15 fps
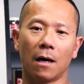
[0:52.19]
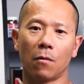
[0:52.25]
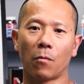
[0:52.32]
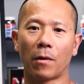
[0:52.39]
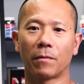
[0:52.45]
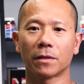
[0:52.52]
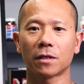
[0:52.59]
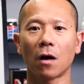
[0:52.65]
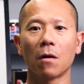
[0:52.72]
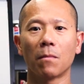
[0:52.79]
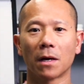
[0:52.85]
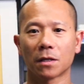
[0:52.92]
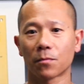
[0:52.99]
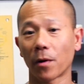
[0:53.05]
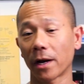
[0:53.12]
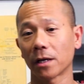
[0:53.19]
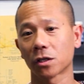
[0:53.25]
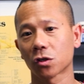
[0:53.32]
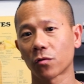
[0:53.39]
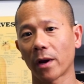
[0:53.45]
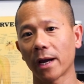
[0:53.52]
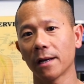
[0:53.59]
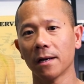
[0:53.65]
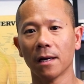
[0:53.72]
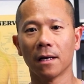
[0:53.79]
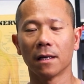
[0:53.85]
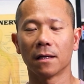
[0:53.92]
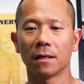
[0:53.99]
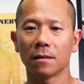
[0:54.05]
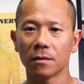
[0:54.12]
When we're talking about sprain and strain,
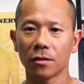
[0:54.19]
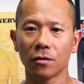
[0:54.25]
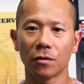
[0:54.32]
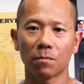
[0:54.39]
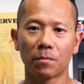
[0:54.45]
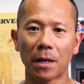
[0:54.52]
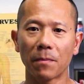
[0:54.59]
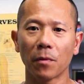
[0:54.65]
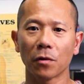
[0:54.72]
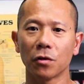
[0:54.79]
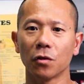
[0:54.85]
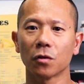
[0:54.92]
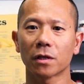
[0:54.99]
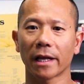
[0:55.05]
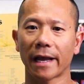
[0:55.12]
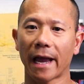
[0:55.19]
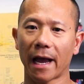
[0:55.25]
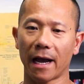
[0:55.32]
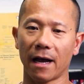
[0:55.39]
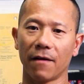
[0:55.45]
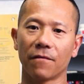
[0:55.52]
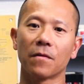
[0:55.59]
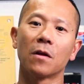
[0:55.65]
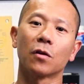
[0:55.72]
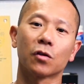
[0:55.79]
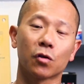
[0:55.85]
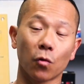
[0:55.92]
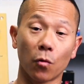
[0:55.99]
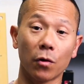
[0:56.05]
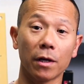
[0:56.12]
people usually have
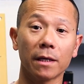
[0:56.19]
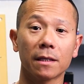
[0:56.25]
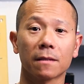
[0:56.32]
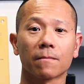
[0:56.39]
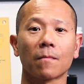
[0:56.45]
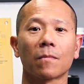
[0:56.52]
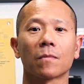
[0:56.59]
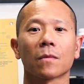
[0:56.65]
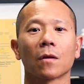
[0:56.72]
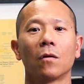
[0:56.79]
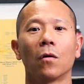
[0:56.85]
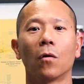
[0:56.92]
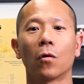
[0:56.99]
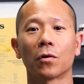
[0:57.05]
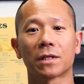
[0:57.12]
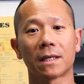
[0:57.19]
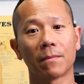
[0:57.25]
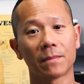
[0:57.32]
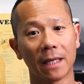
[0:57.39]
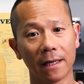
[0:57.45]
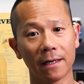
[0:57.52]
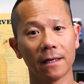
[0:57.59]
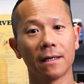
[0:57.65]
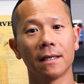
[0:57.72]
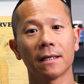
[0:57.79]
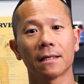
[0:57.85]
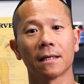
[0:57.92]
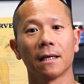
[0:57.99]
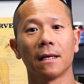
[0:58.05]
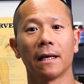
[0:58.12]
soreness or some
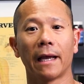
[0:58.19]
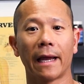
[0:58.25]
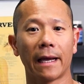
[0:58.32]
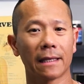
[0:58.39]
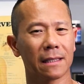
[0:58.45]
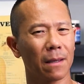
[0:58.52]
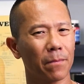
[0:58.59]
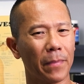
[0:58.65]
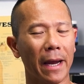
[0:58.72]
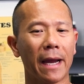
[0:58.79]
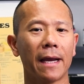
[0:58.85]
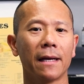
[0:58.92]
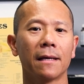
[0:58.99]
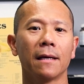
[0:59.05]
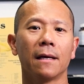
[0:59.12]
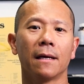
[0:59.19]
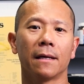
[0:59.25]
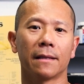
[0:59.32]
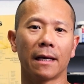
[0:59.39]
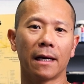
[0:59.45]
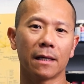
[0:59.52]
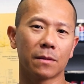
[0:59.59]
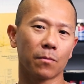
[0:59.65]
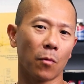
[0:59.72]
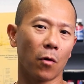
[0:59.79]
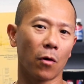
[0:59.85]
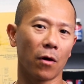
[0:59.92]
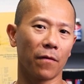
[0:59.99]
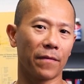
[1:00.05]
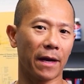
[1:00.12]
tenderness and some pain that is
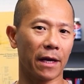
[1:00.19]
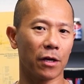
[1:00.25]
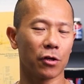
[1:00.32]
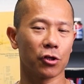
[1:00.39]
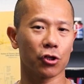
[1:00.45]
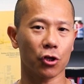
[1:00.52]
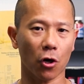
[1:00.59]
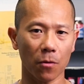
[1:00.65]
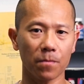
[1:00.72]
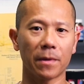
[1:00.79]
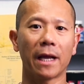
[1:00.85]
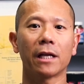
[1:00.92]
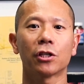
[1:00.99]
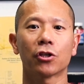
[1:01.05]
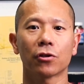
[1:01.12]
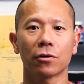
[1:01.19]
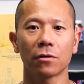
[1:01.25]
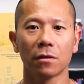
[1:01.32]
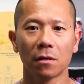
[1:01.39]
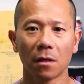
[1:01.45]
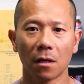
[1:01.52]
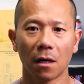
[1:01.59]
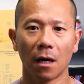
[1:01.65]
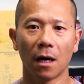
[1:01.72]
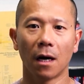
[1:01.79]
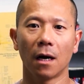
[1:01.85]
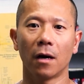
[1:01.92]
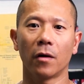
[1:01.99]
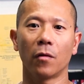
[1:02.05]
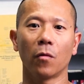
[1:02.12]
more of a sharp nature,
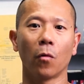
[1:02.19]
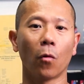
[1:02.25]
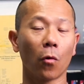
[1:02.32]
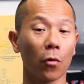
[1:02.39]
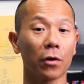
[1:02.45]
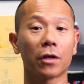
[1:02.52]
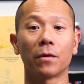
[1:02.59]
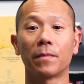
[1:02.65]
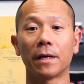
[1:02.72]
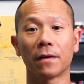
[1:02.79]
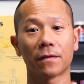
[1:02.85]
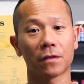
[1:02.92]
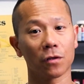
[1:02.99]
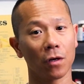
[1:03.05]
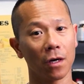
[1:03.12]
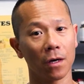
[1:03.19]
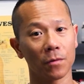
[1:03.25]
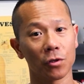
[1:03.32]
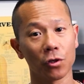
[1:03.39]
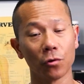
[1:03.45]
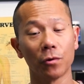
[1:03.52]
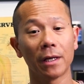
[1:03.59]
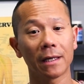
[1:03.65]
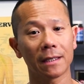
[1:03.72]
or it could be shooting